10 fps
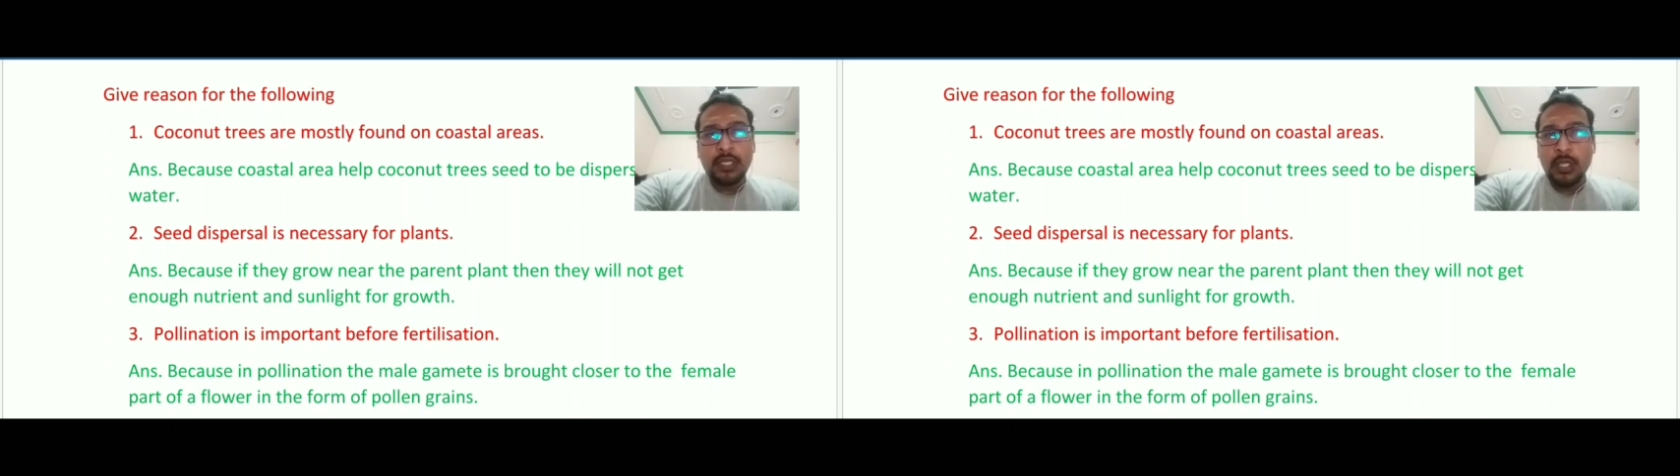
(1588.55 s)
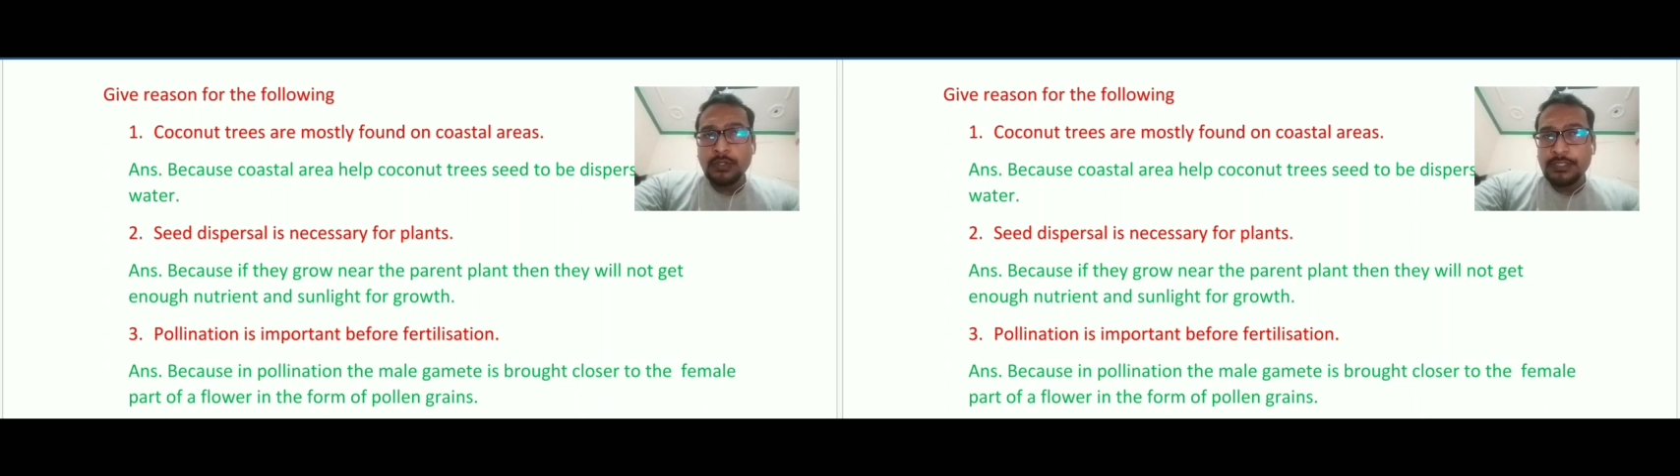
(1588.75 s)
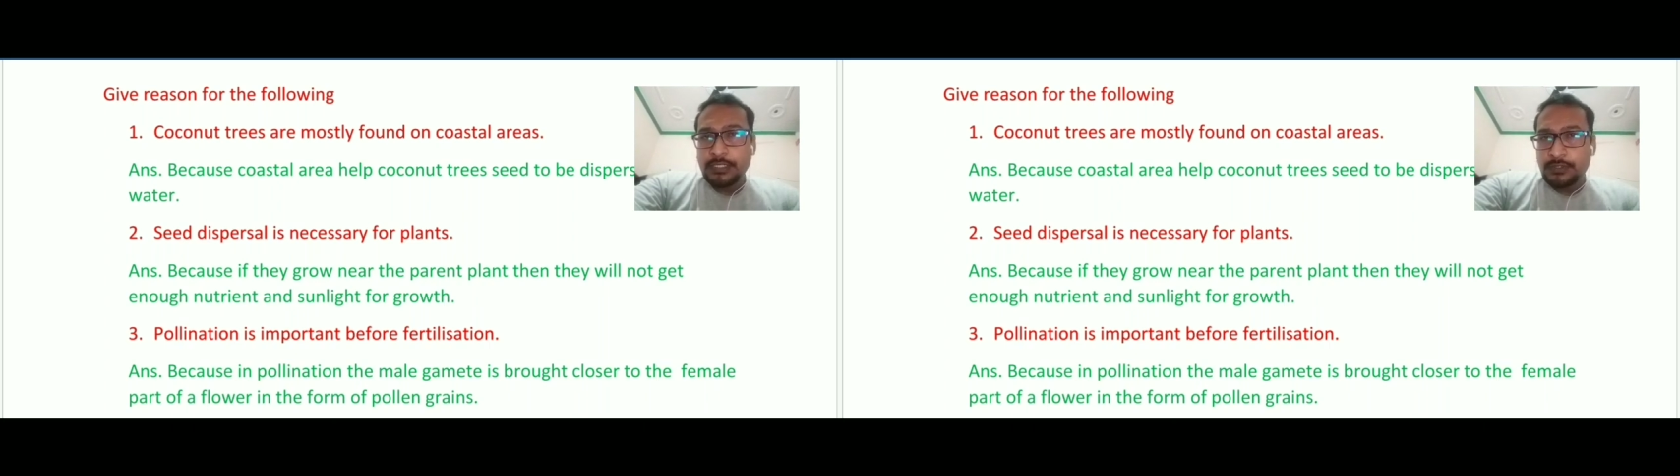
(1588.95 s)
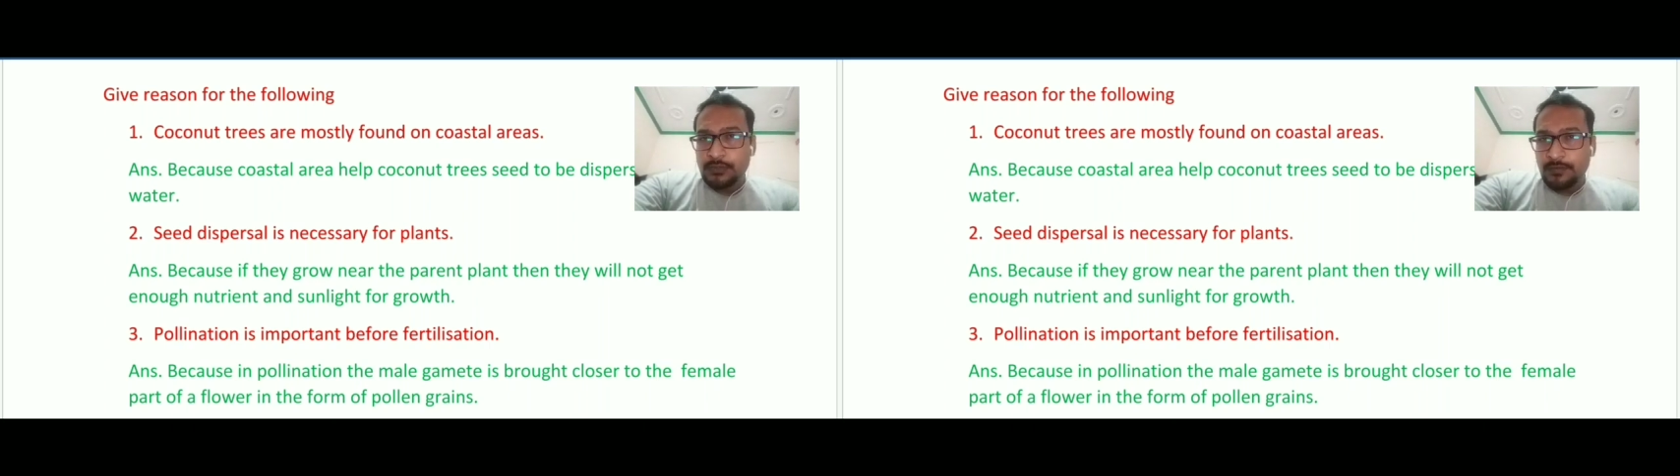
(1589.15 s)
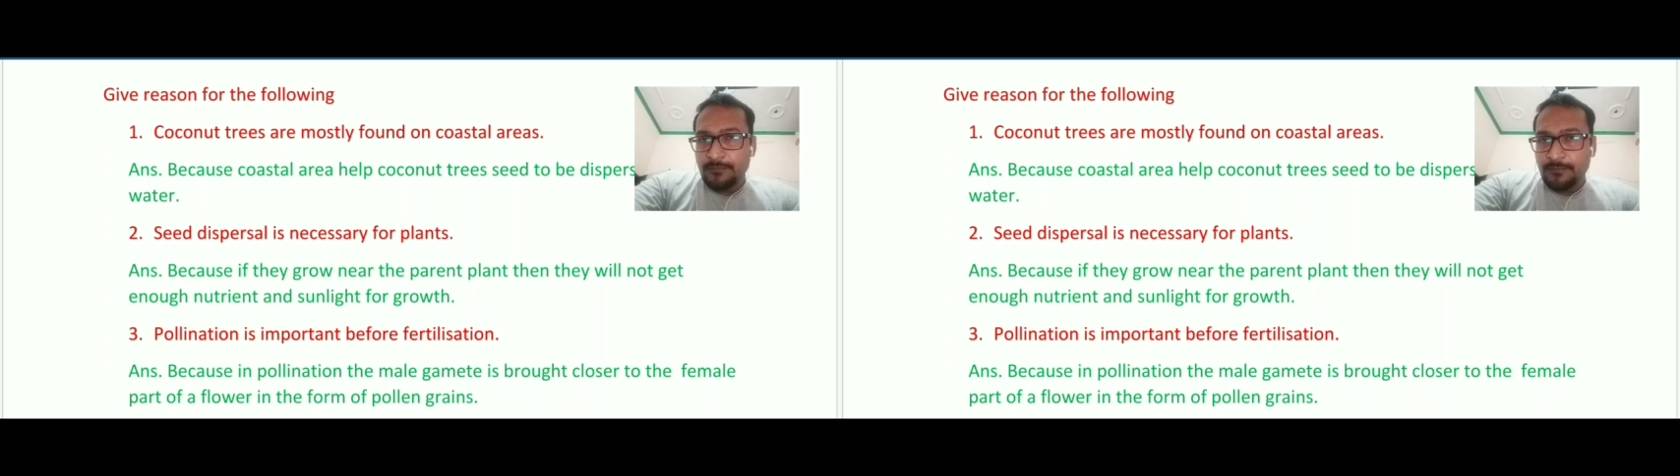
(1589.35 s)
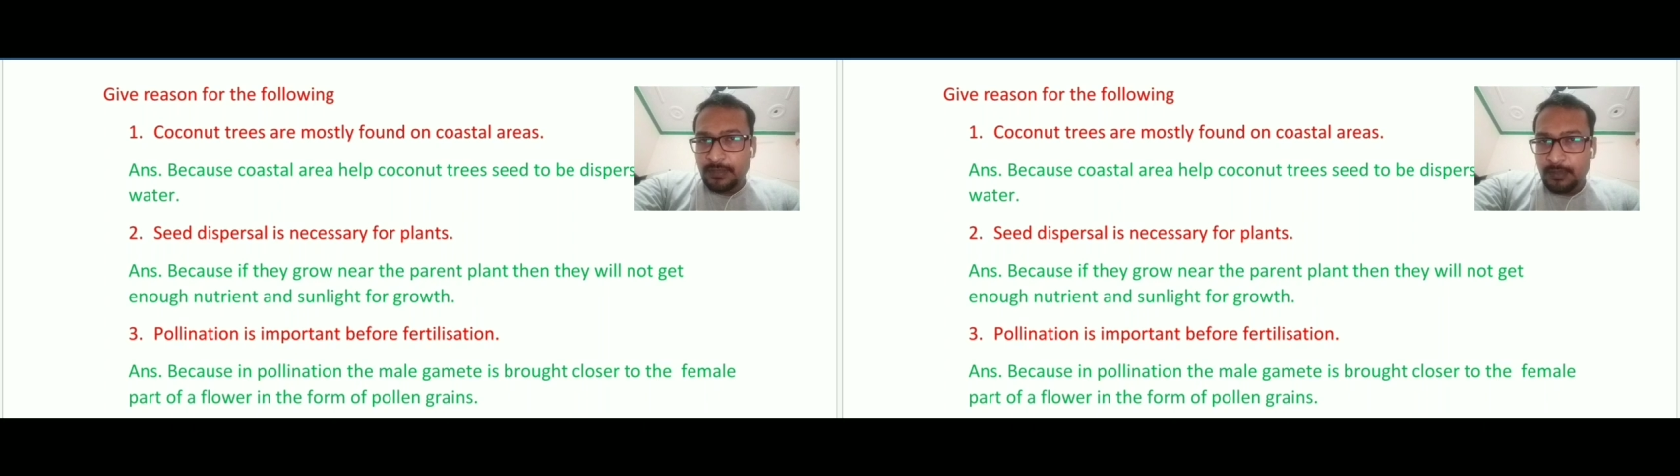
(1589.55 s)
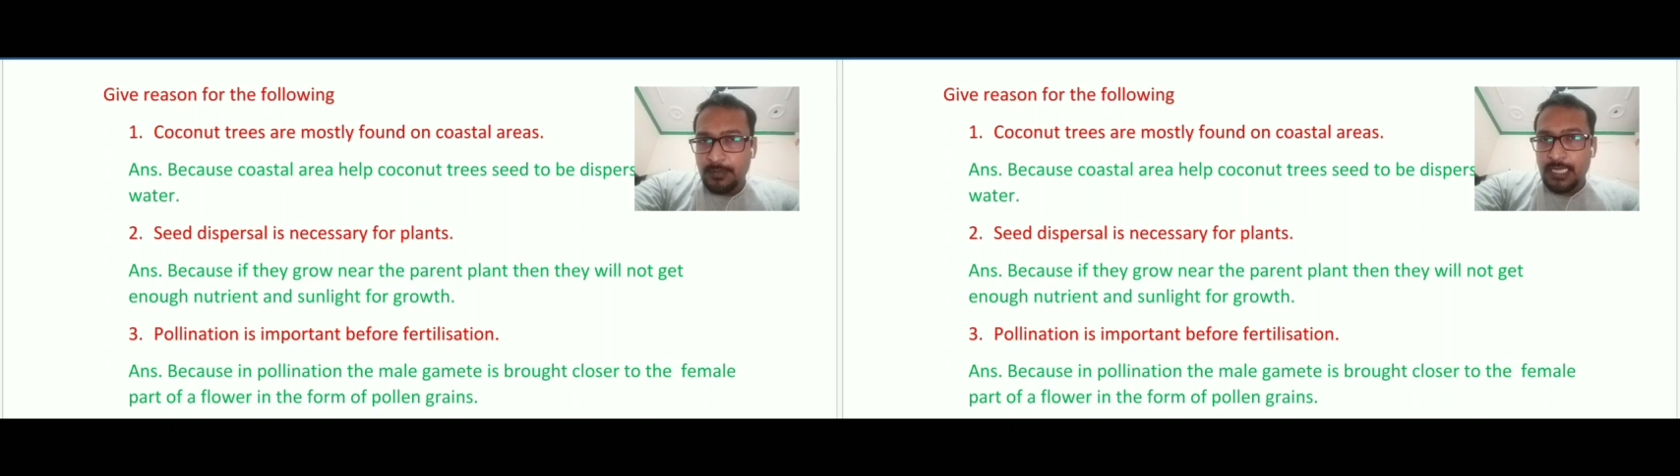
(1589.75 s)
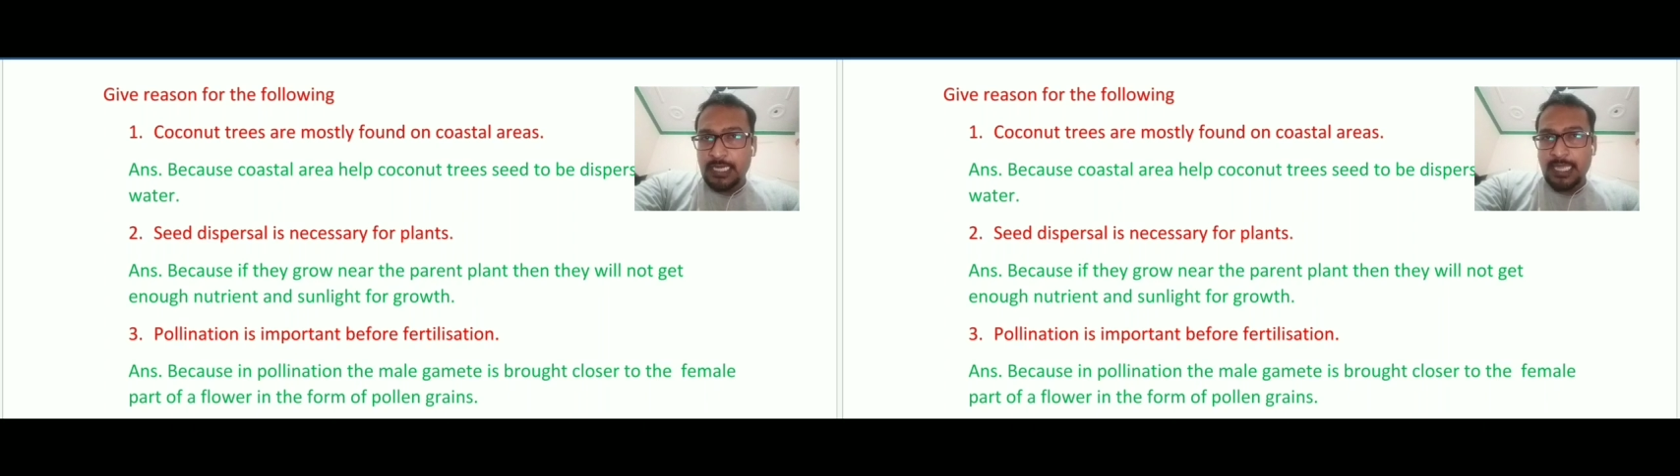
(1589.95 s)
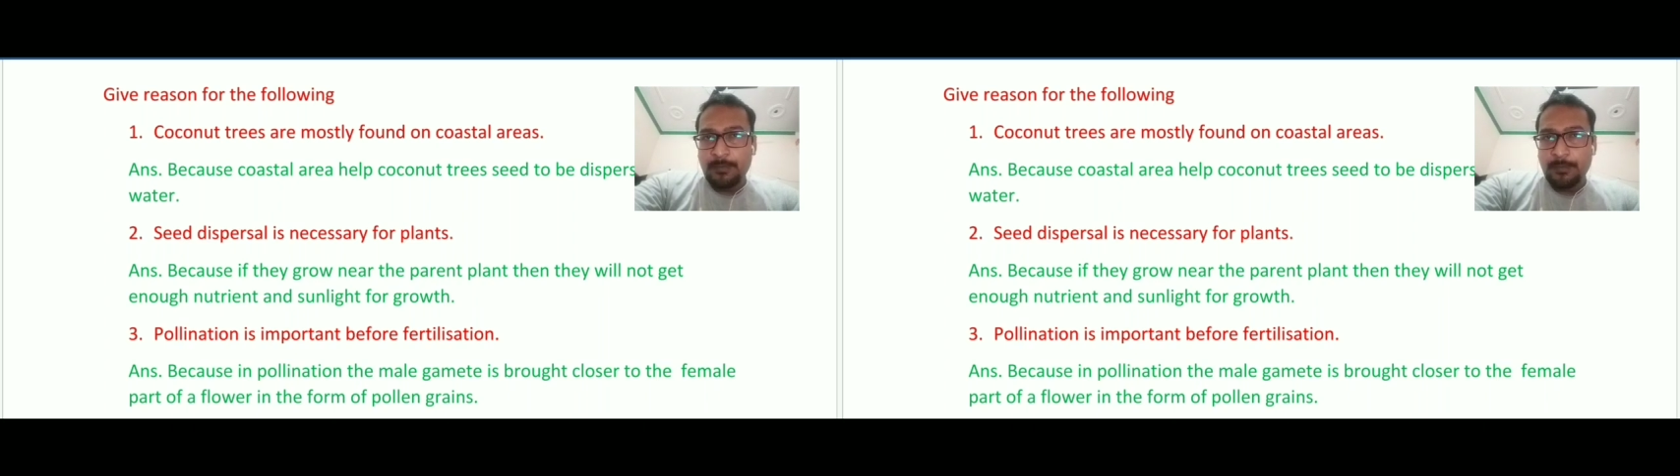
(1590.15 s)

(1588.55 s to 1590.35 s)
closer to the female